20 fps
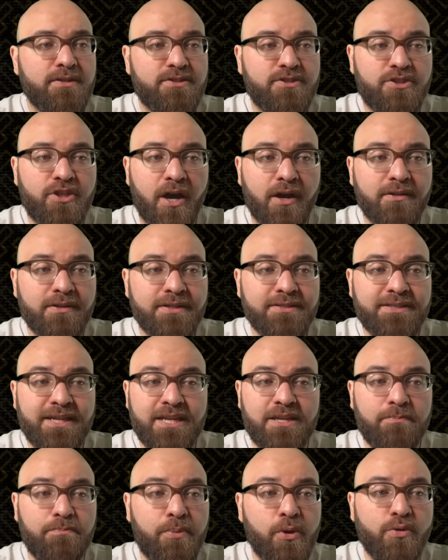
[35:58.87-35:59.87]
Douglas
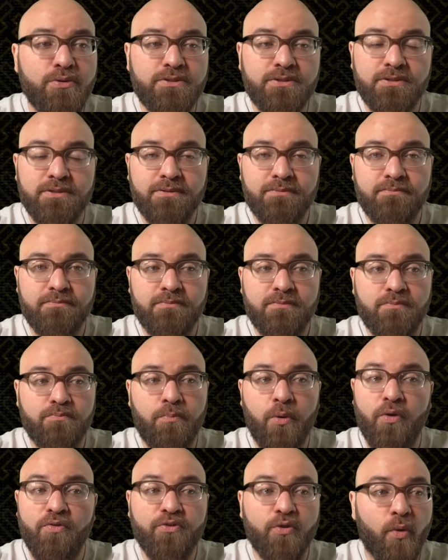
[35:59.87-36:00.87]
and Boot
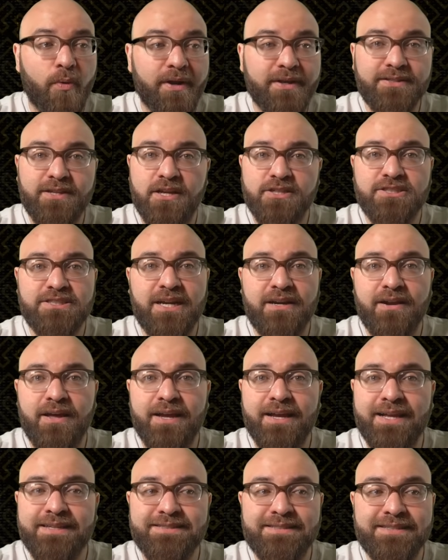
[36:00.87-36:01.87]
both scoring a touchdown
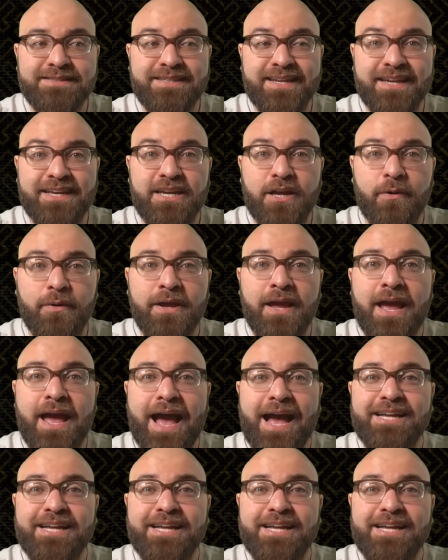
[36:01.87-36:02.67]
against that secondary